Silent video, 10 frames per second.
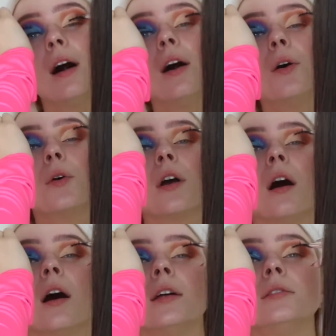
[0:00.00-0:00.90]
Oh
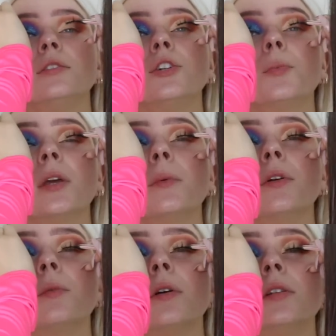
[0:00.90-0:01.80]
god. Hold
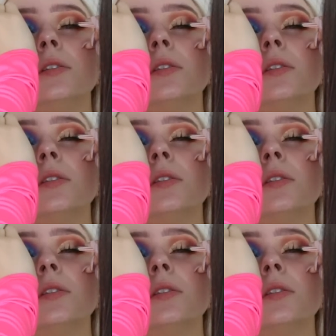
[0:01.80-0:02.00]
on.